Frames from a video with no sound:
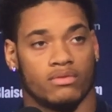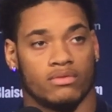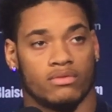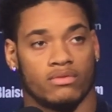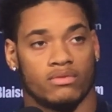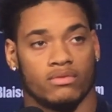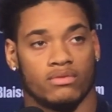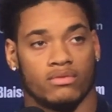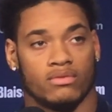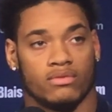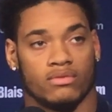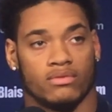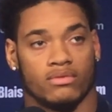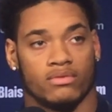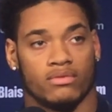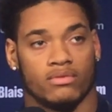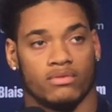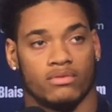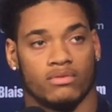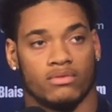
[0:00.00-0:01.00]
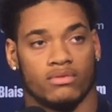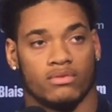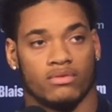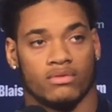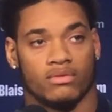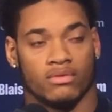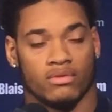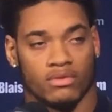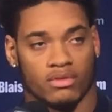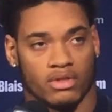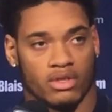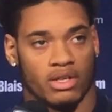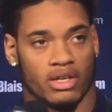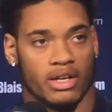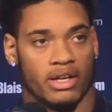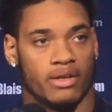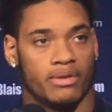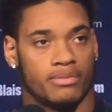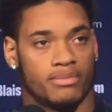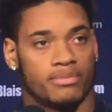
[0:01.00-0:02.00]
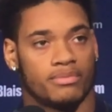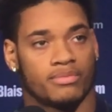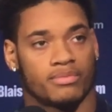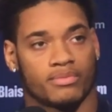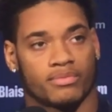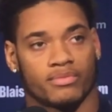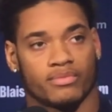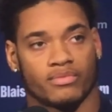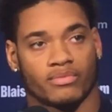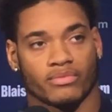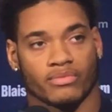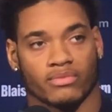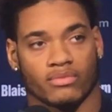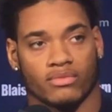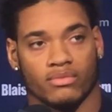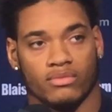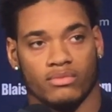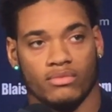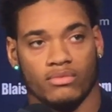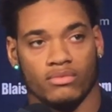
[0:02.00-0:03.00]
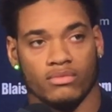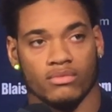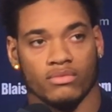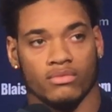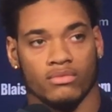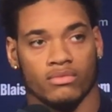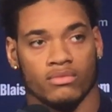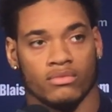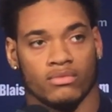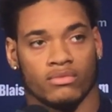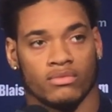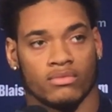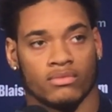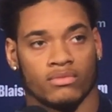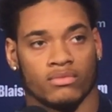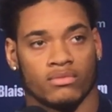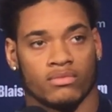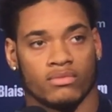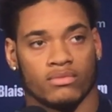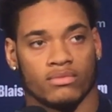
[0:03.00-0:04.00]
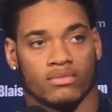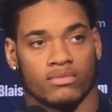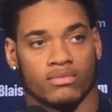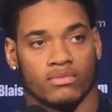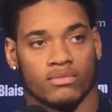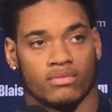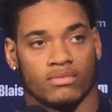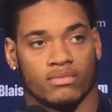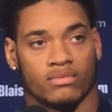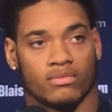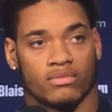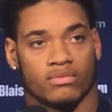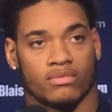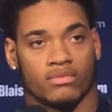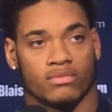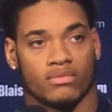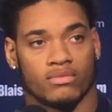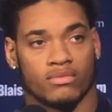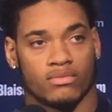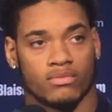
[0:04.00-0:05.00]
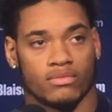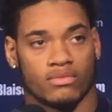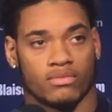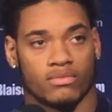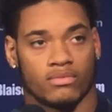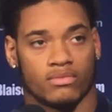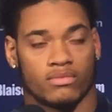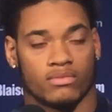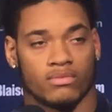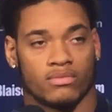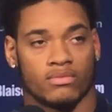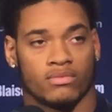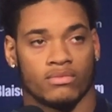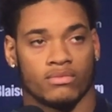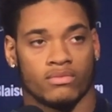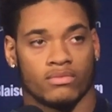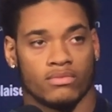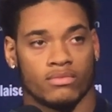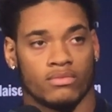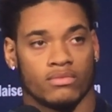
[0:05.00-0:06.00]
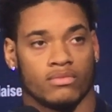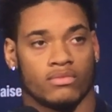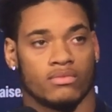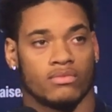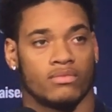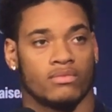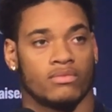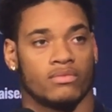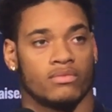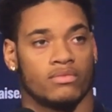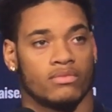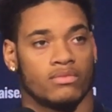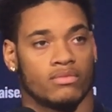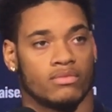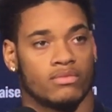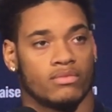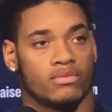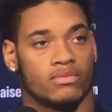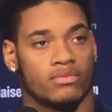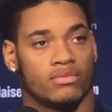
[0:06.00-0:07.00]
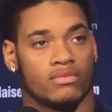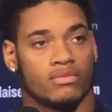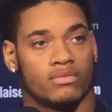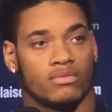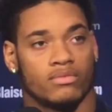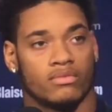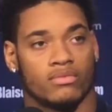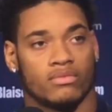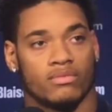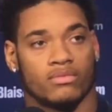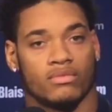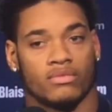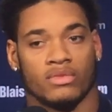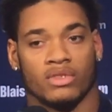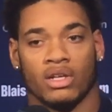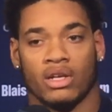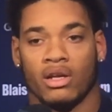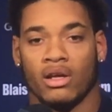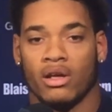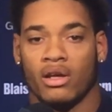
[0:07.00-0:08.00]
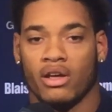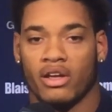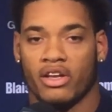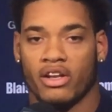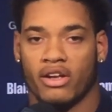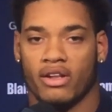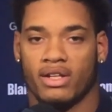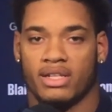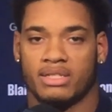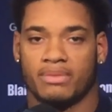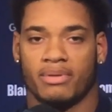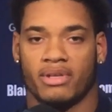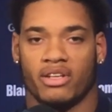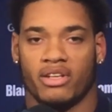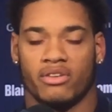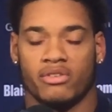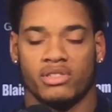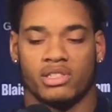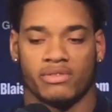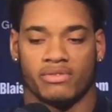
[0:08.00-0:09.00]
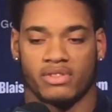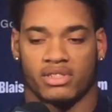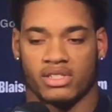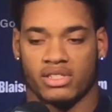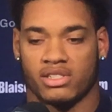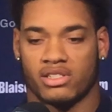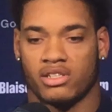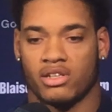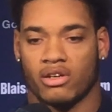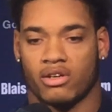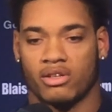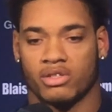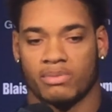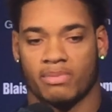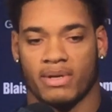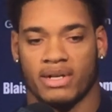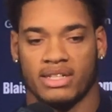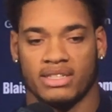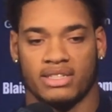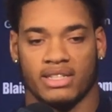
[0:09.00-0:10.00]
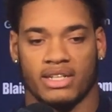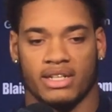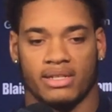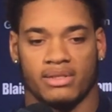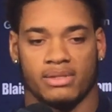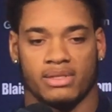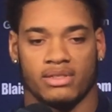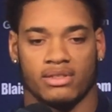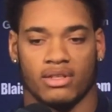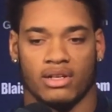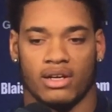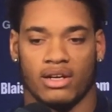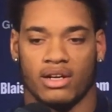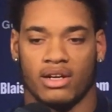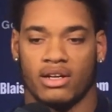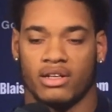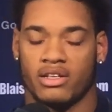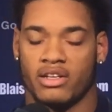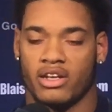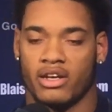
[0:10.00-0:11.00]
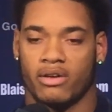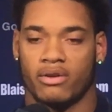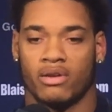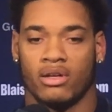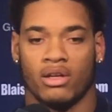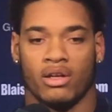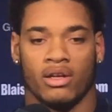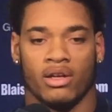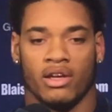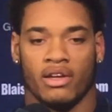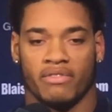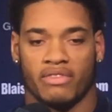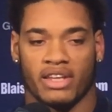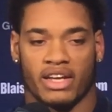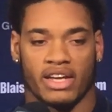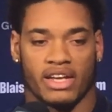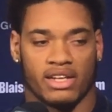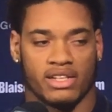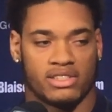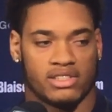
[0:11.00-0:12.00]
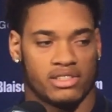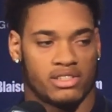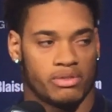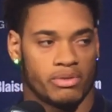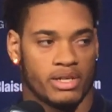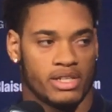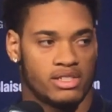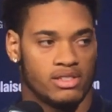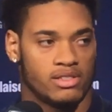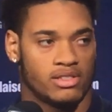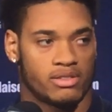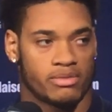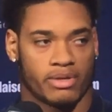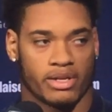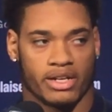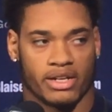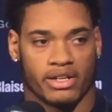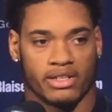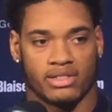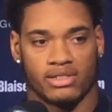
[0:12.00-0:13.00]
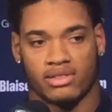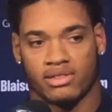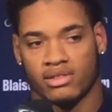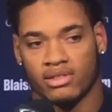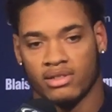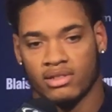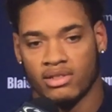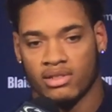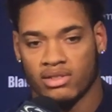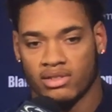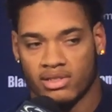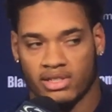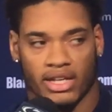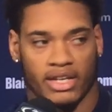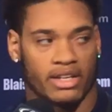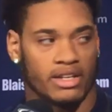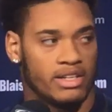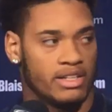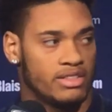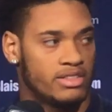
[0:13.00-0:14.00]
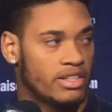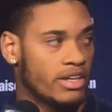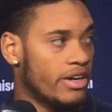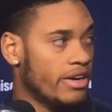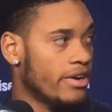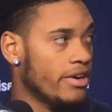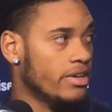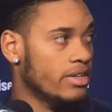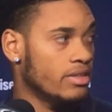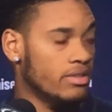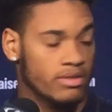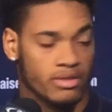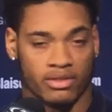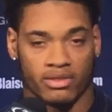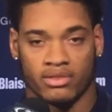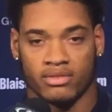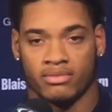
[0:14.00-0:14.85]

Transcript: first down and getting into third and short situations. How much are you guys as defense putting emphasis on putting them in second and long, third and long situations this week? You know, that's been a huge emphasis. You know, Coach Price said is, uh, you know, they get into situations where it's second and third and